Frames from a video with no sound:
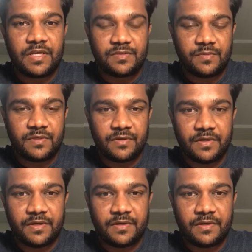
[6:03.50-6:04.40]
has been
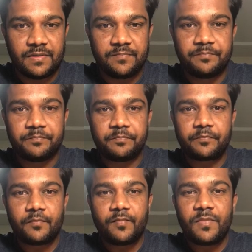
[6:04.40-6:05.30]
created.
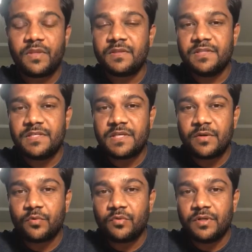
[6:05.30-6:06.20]
These are
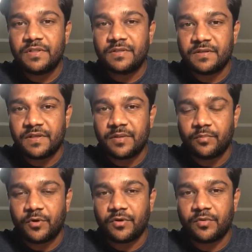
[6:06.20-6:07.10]
only the three
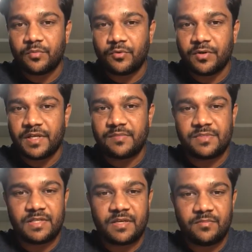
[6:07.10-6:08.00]
important programs
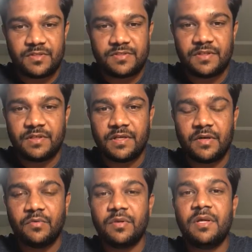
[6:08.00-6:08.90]
that I'm listing
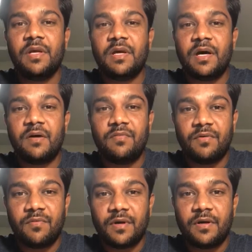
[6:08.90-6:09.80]
down.
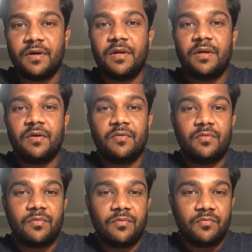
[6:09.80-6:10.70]
However,
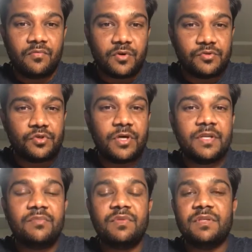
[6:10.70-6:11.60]

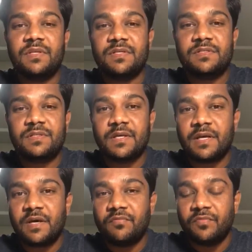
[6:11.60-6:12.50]
conjoining with this, there
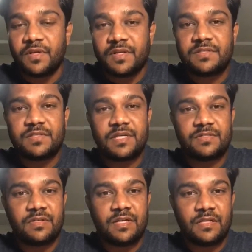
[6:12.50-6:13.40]
are various
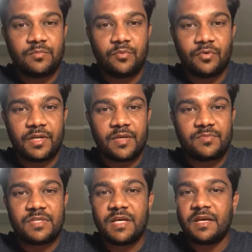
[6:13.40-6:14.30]
national health
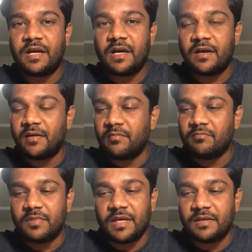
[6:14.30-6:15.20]
programs, like
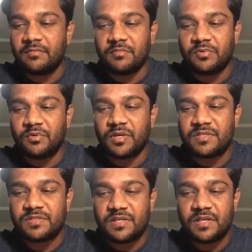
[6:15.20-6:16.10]
you can
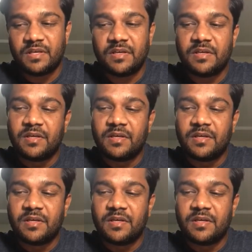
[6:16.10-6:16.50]
say,